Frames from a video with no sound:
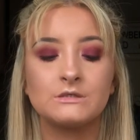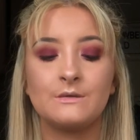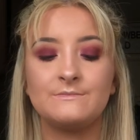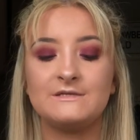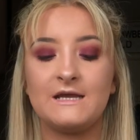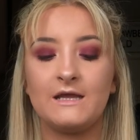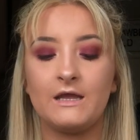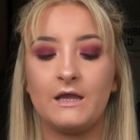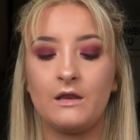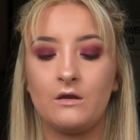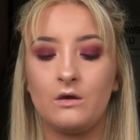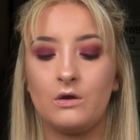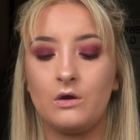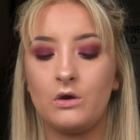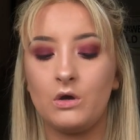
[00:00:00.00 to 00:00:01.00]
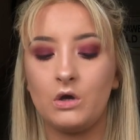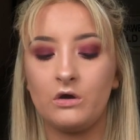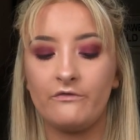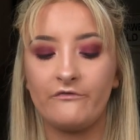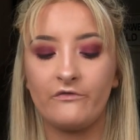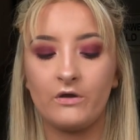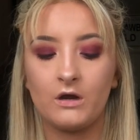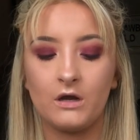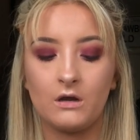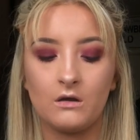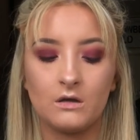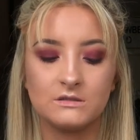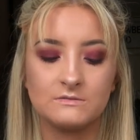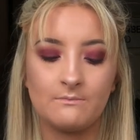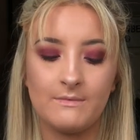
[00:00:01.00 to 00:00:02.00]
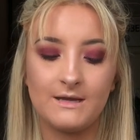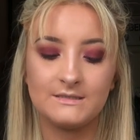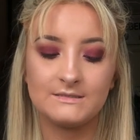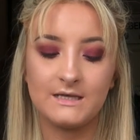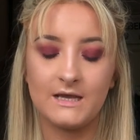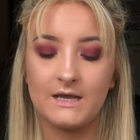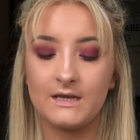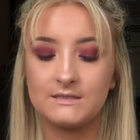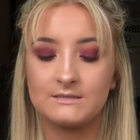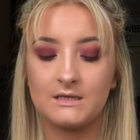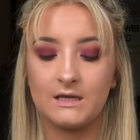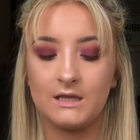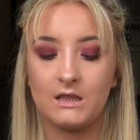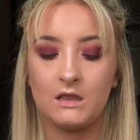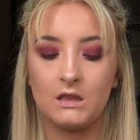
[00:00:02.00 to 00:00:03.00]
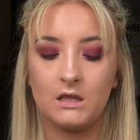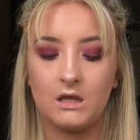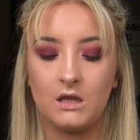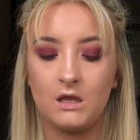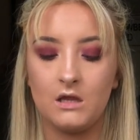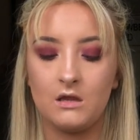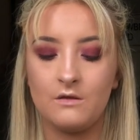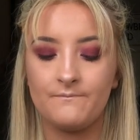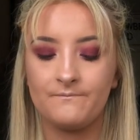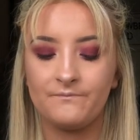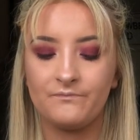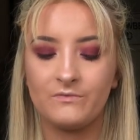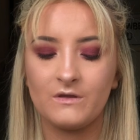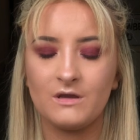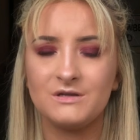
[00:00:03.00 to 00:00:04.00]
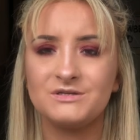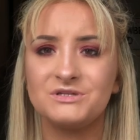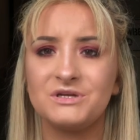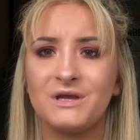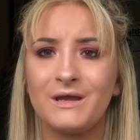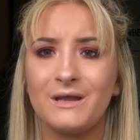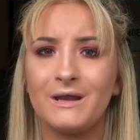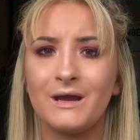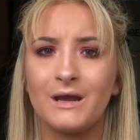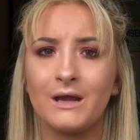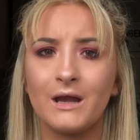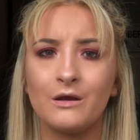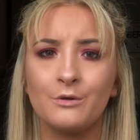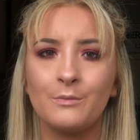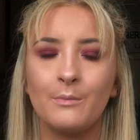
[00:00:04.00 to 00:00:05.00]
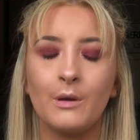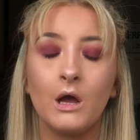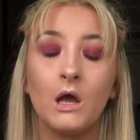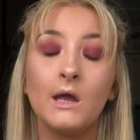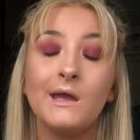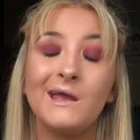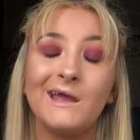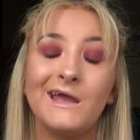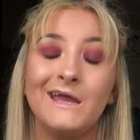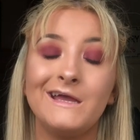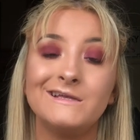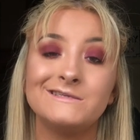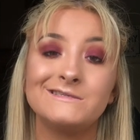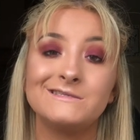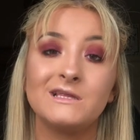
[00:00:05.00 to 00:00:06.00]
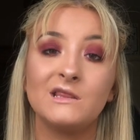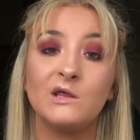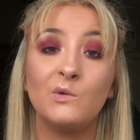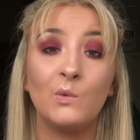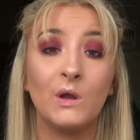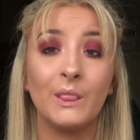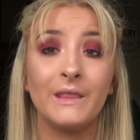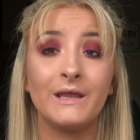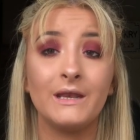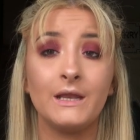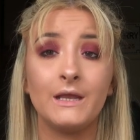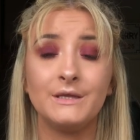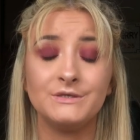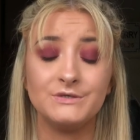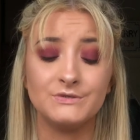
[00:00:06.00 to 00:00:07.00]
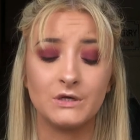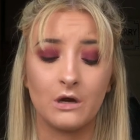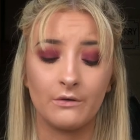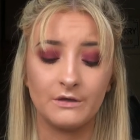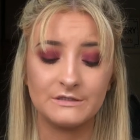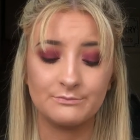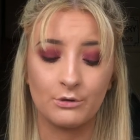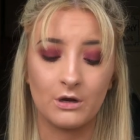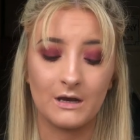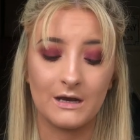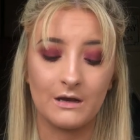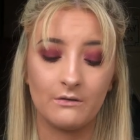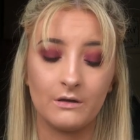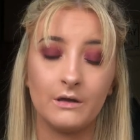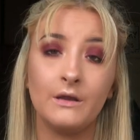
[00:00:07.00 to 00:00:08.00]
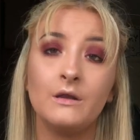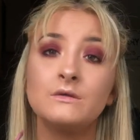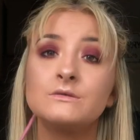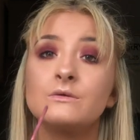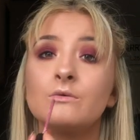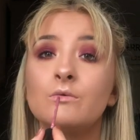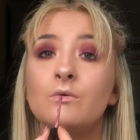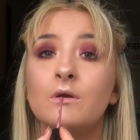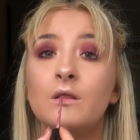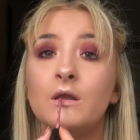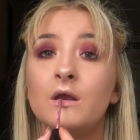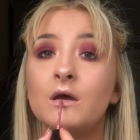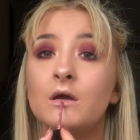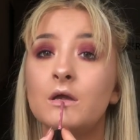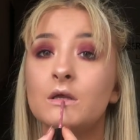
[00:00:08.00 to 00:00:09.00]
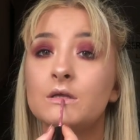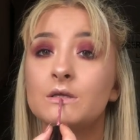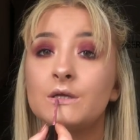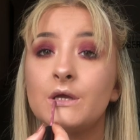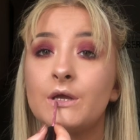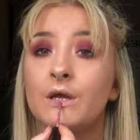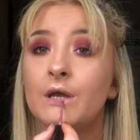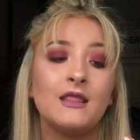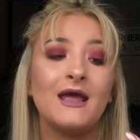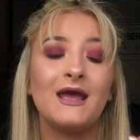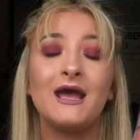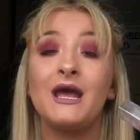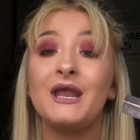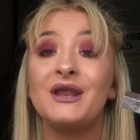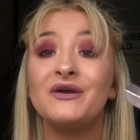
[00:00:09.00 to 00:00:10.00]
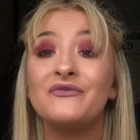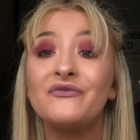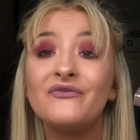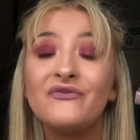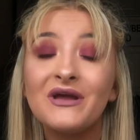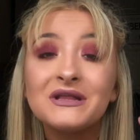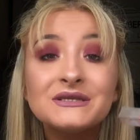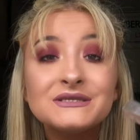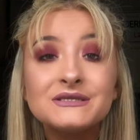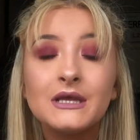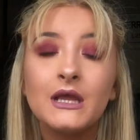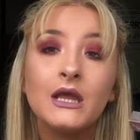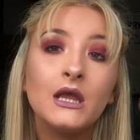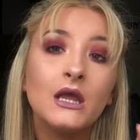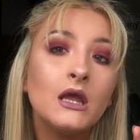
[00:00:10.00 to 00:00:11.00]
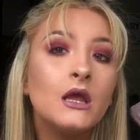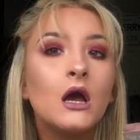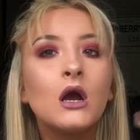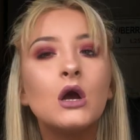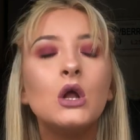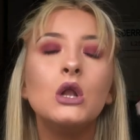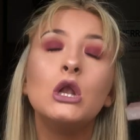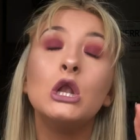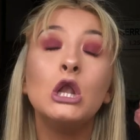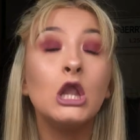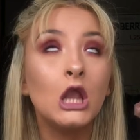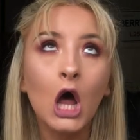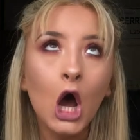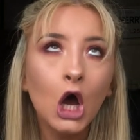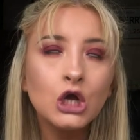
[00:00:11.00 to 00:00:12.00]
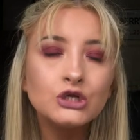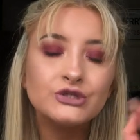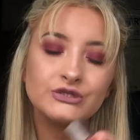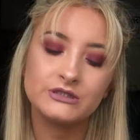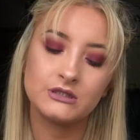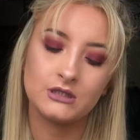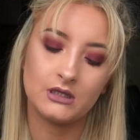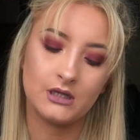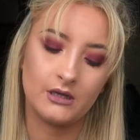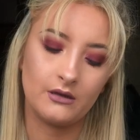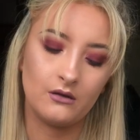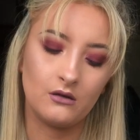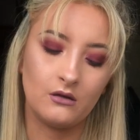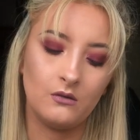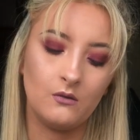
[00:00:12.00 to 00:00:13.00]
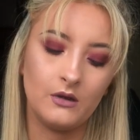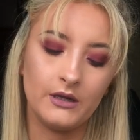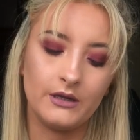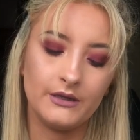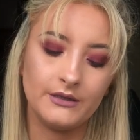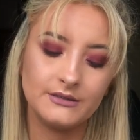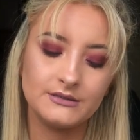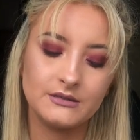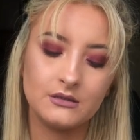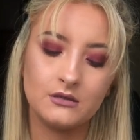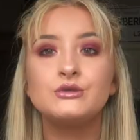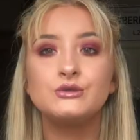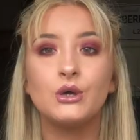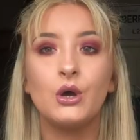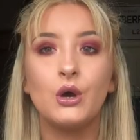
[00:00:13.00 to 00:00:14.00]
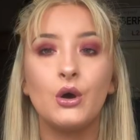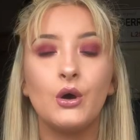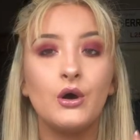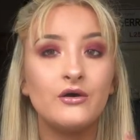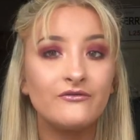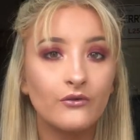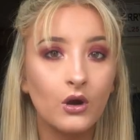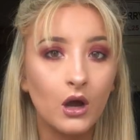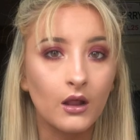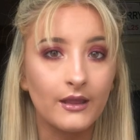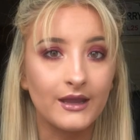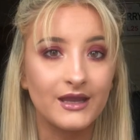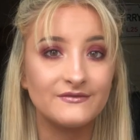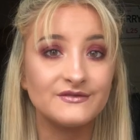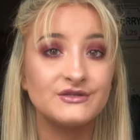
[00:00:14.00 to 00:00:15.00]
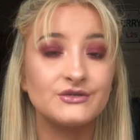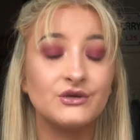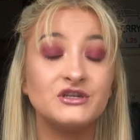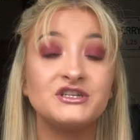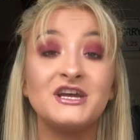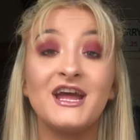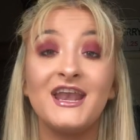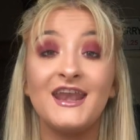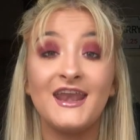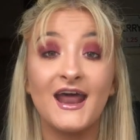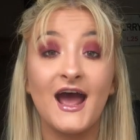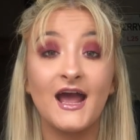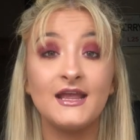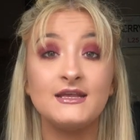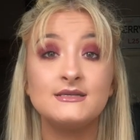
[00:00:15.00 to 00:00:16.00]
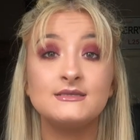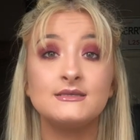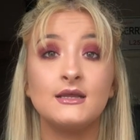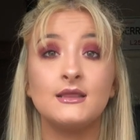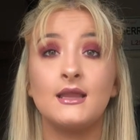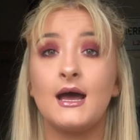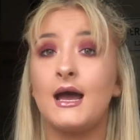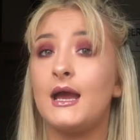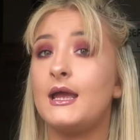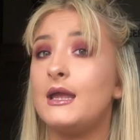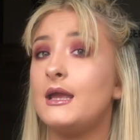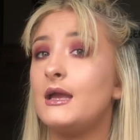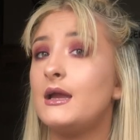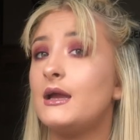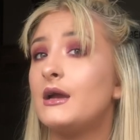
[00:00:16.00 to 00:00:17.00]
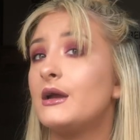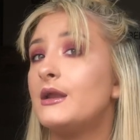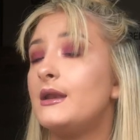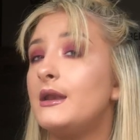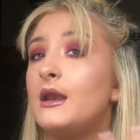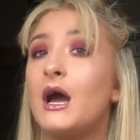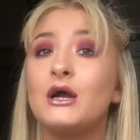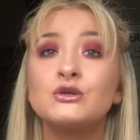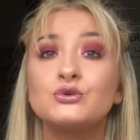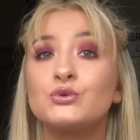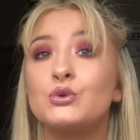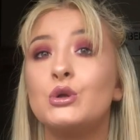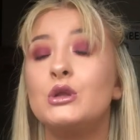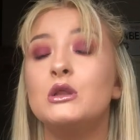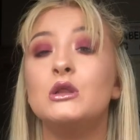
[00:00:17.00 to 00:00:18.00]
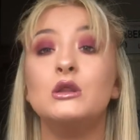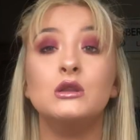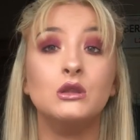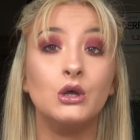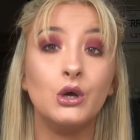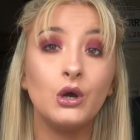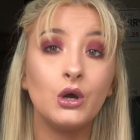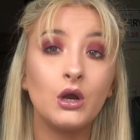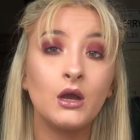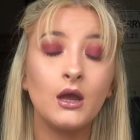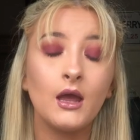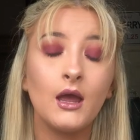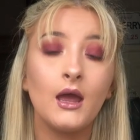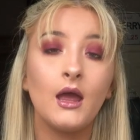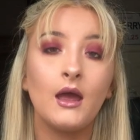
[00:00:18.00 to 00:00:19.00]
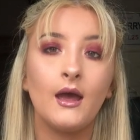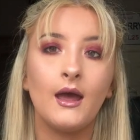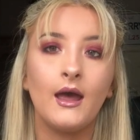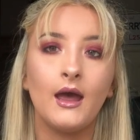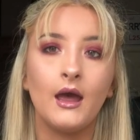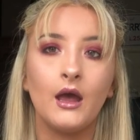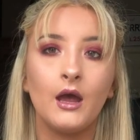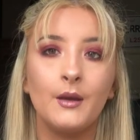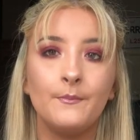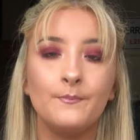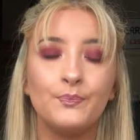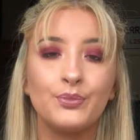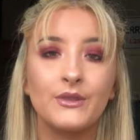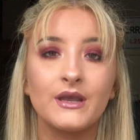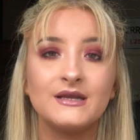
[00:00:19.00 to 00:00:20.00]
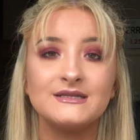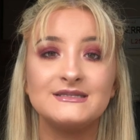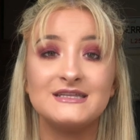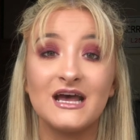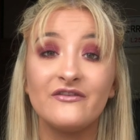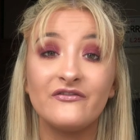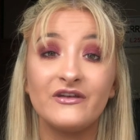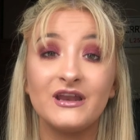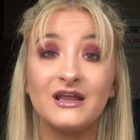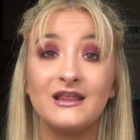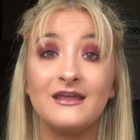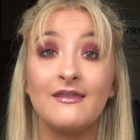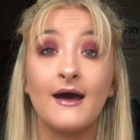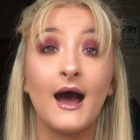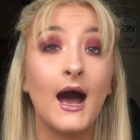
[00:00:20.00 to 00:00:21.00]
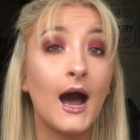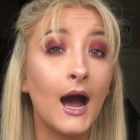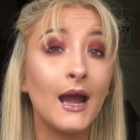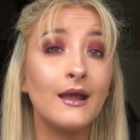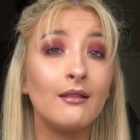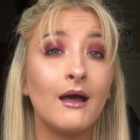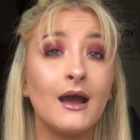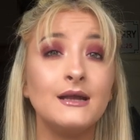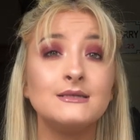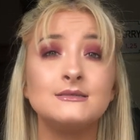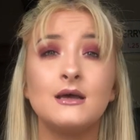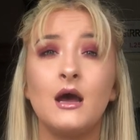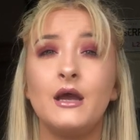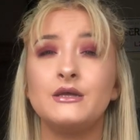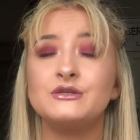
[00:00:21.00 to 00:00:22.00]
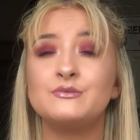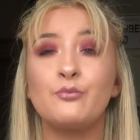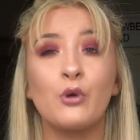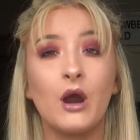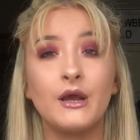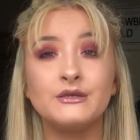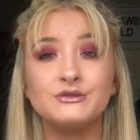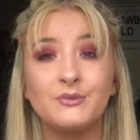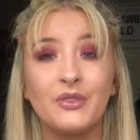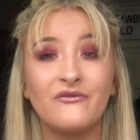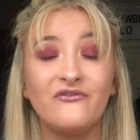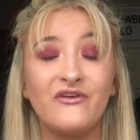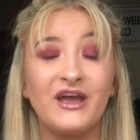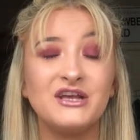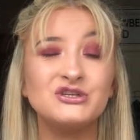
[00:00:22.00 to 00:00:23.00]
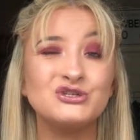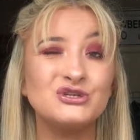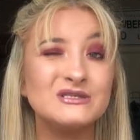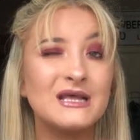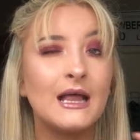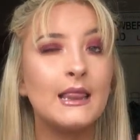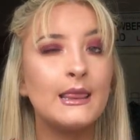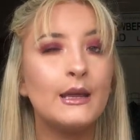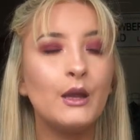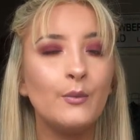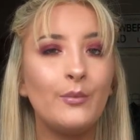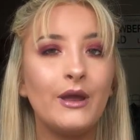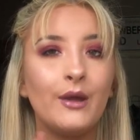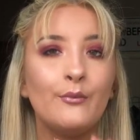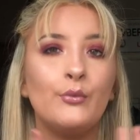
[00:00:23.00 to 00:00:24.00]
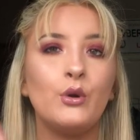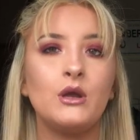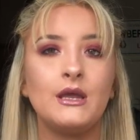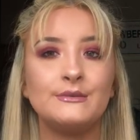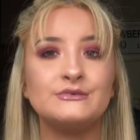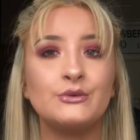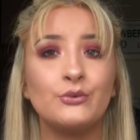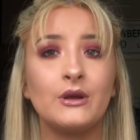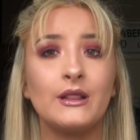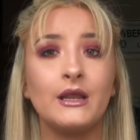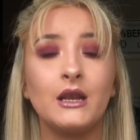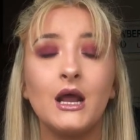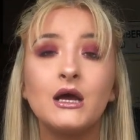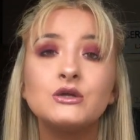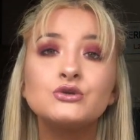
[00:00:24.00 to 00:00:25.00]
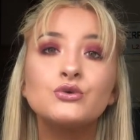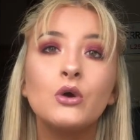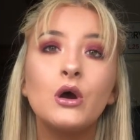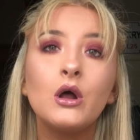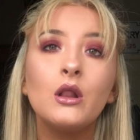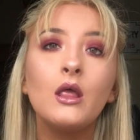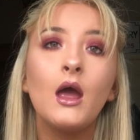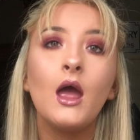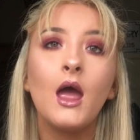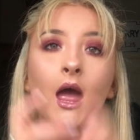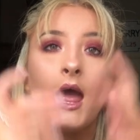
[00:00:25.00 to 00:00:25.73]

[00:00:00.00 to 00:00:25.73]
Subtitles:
So I'm taking Ofra Cosmetics in the shade, I can't remember, it's the one that Nikki Tutorials brought out and it's really nice. And then Fenty Gloss, like always. So overall, it gives such a nice, like, natural look. Definitely the highlighter, it just brightens up the face just that little bit, but keeps it really natural.